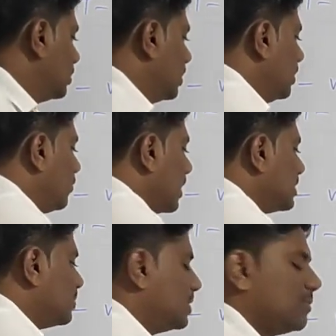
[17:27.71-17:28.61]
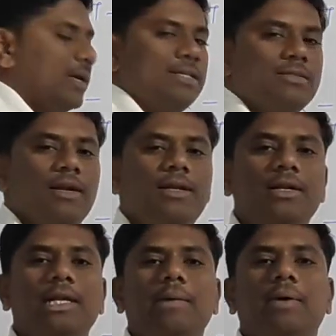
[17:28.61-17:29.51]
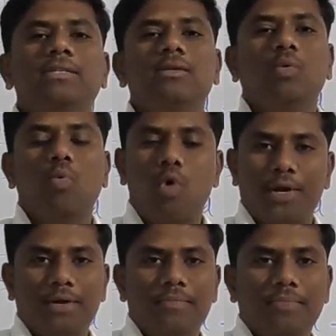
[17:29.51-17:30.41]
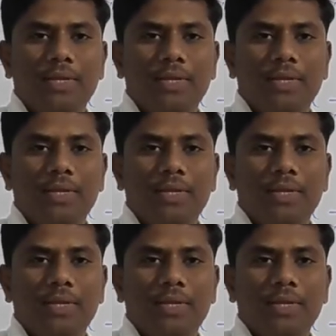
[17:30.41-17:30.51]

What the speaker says: then you can specify its return type as void.